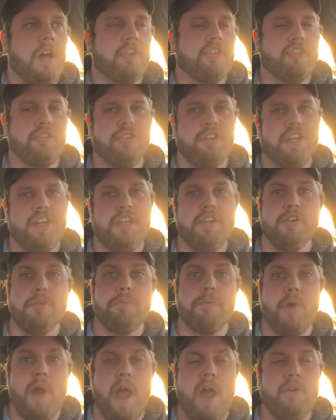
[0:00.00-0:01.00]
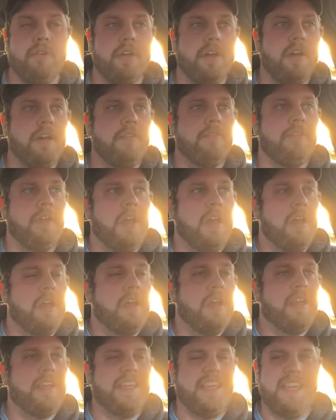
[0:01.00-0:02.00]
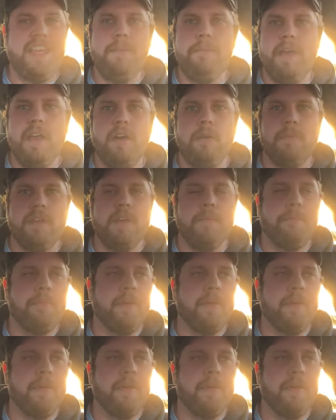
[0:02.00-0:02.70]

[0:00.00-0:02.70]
tree you're proud of, email me a